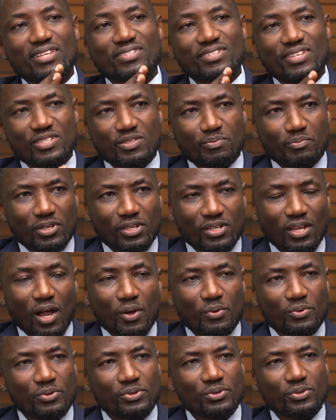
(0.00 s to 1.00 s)
assessment.
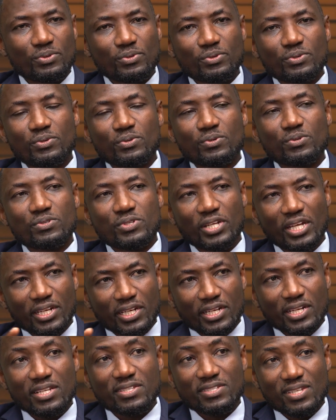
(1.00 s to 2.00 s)
How do you do
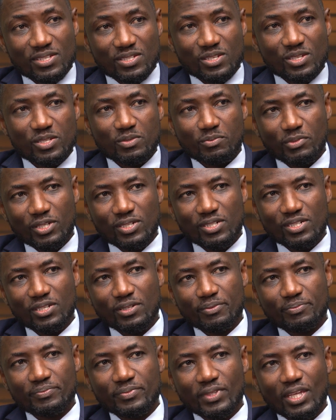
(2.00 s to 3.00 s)
training needs assessment?
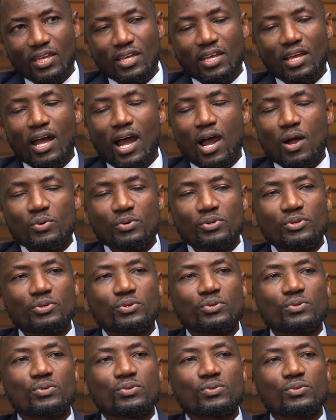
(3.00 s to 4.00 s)
How do
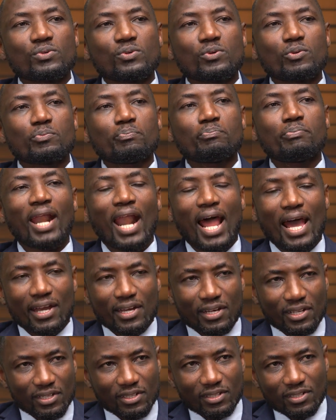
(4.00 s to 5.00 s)
you do
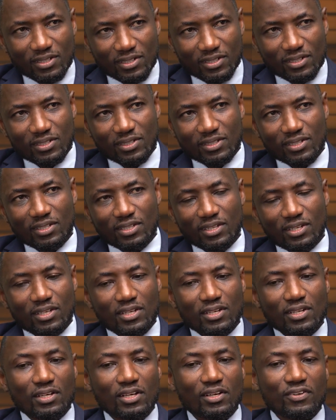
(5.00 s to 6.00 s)
planning
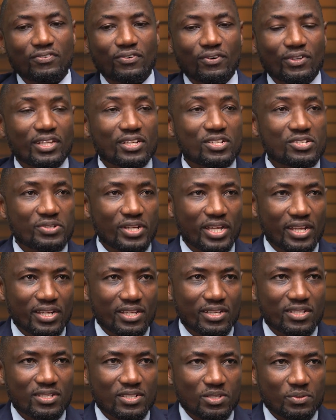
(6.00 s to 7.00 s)
uh, for the
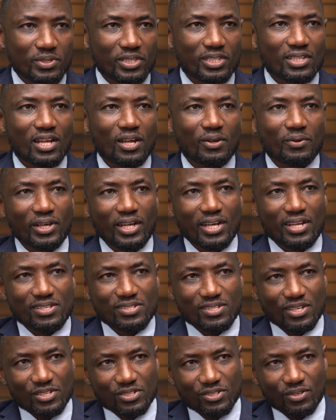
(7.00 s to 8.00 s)
trainings within an
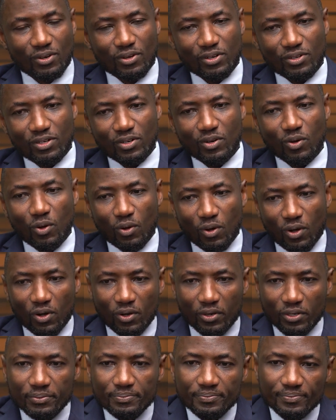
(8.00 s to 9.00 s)
organization,
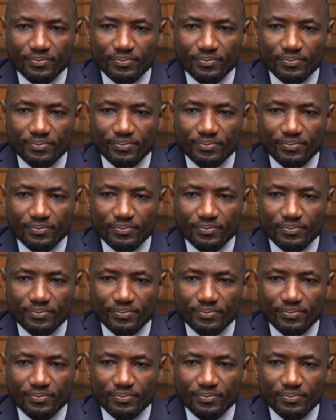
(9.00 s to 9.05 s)
or